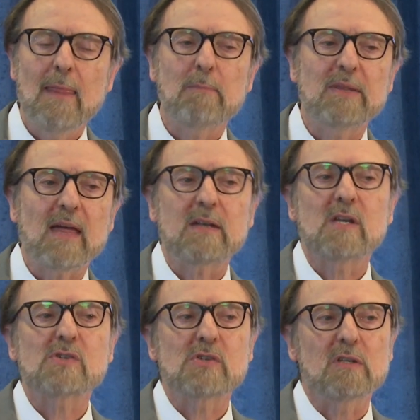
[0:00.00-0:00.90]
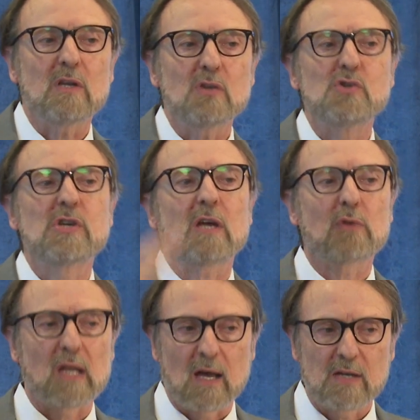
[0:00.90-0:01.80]
but that doesn't
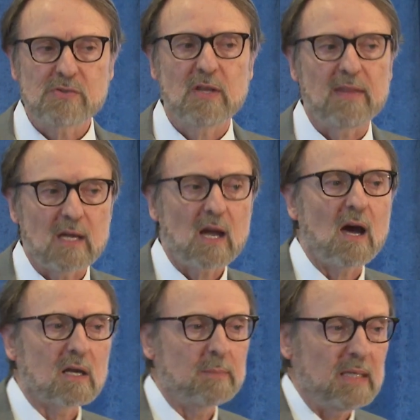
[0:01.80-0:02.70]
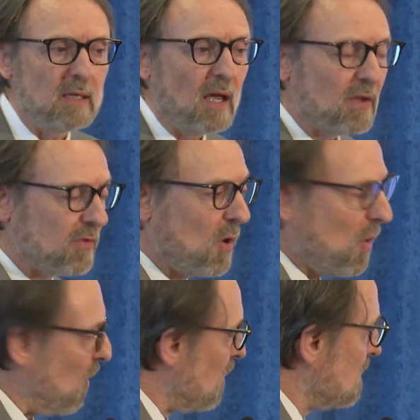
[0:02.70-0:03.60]
generalize to the economy as a
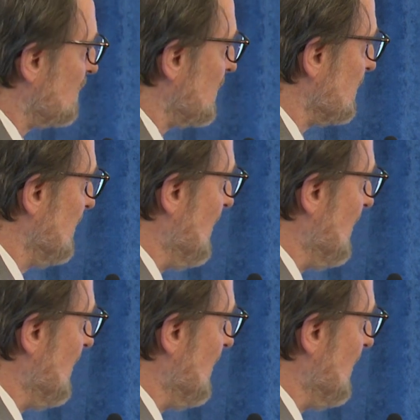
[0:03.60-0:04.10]
whole. Okay?